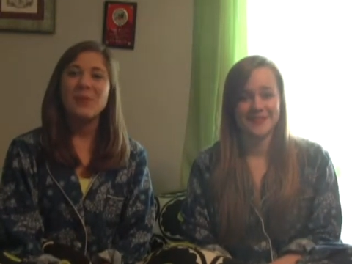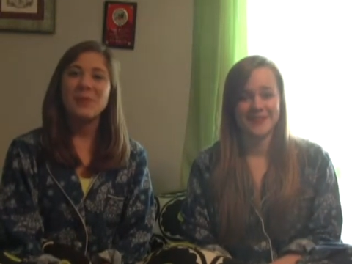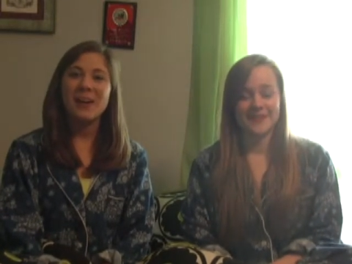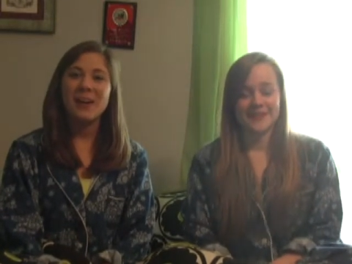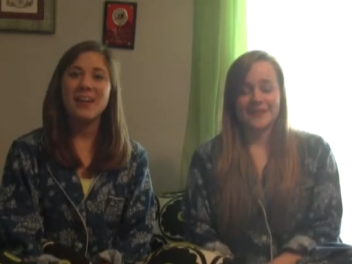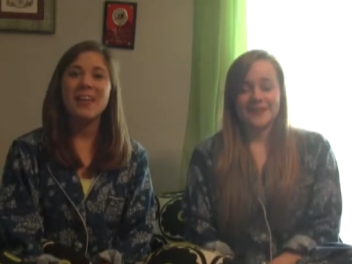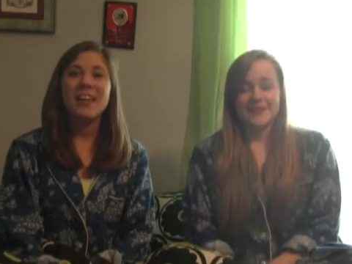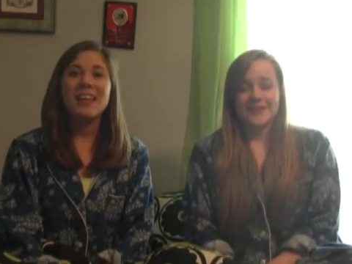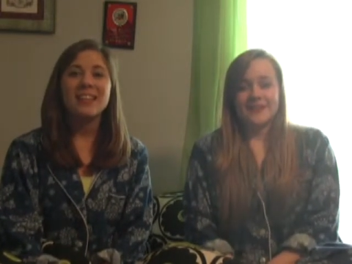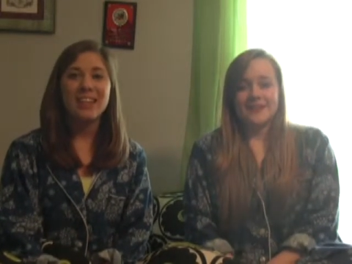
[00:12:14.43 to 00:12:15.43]
Speaker 1: Well,
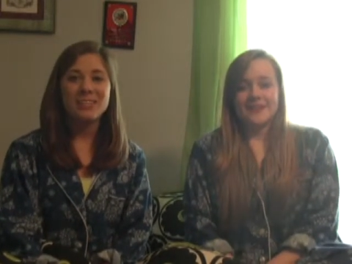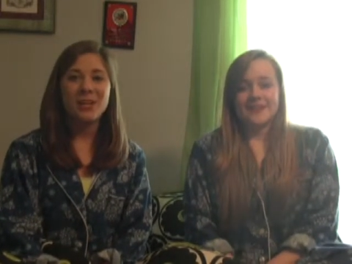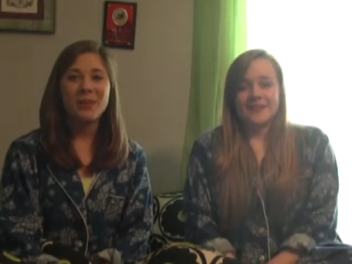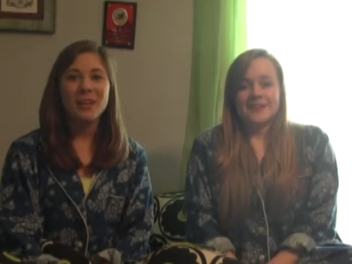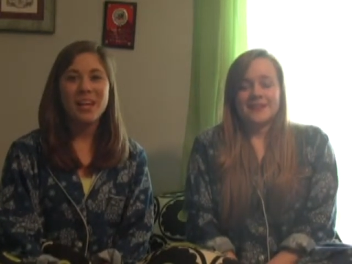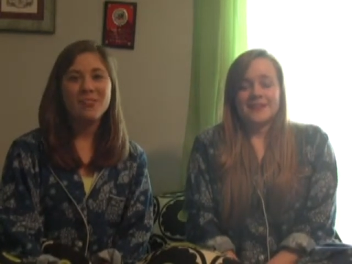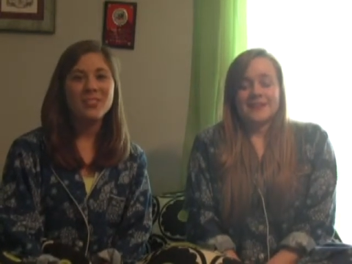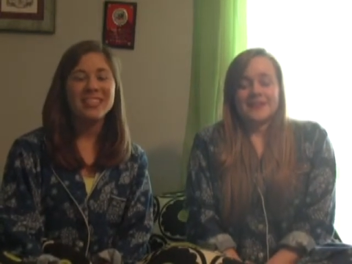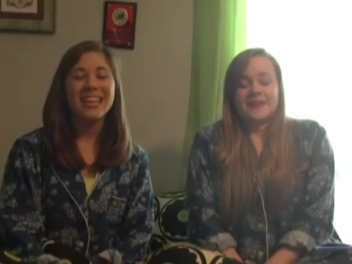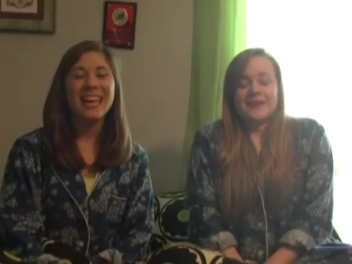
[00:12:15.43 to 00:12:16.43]
that's all we have
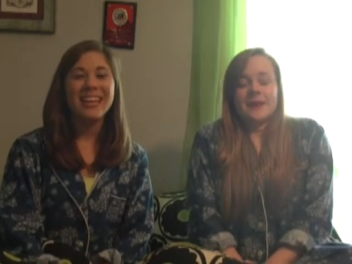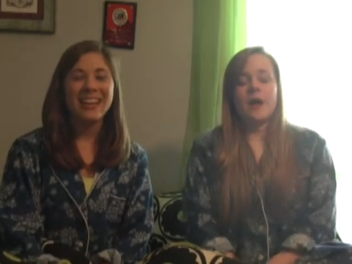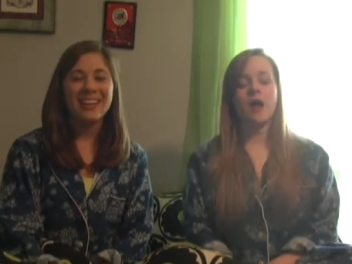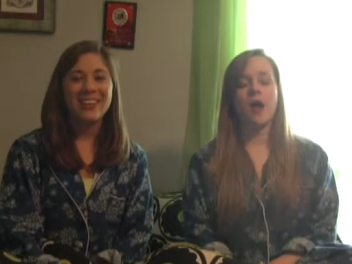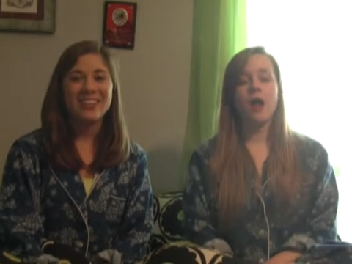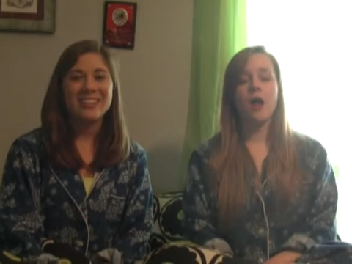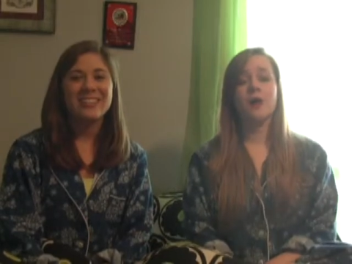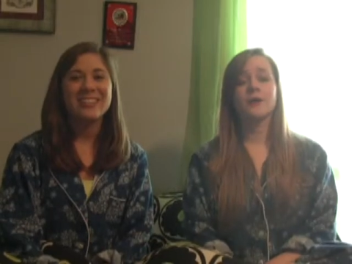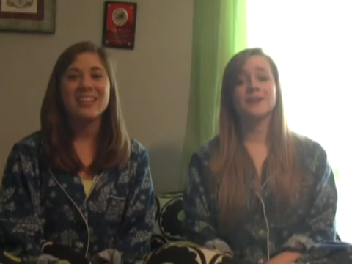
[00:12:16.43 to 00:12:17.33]
for today, Gators.